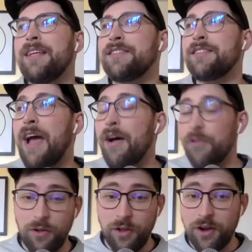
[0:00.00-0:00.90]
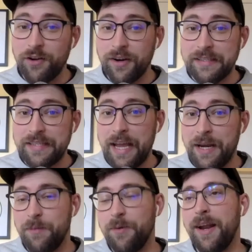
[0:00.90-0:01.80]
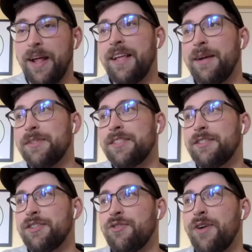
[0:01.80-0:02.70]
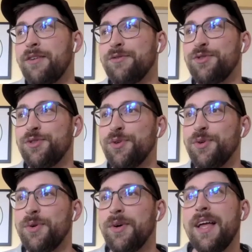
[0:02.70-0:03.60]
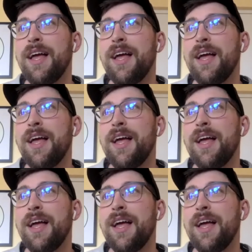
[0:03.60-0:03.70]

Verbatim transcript: is now no longer attainable and i think it was such a crown jewel